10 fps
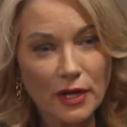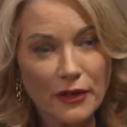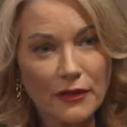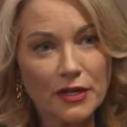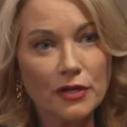
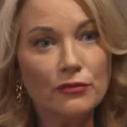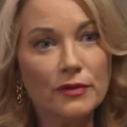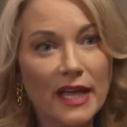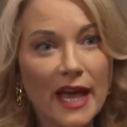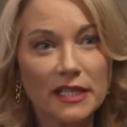rather than a
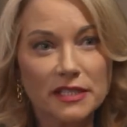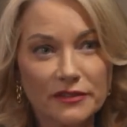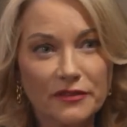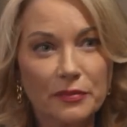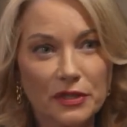
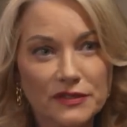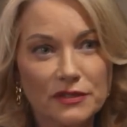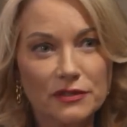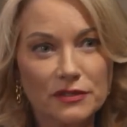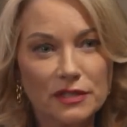reactive
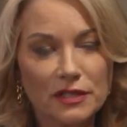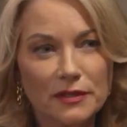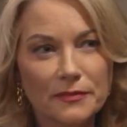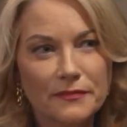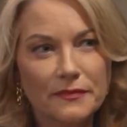
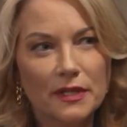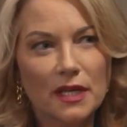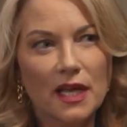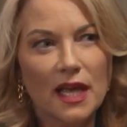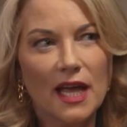prosecutor.
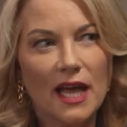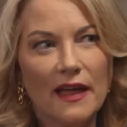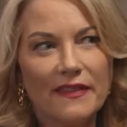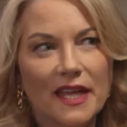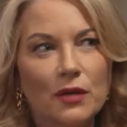
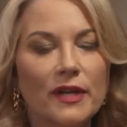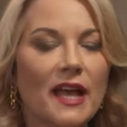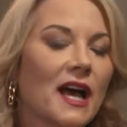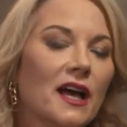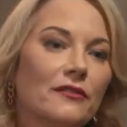And then we
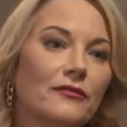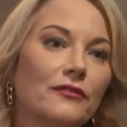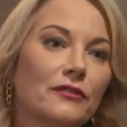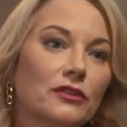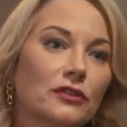
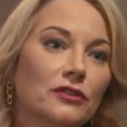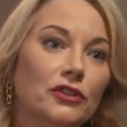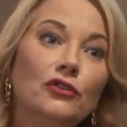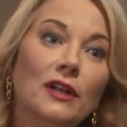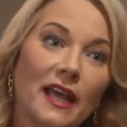have
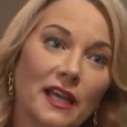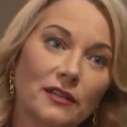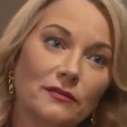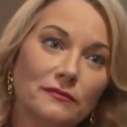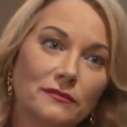Newlane.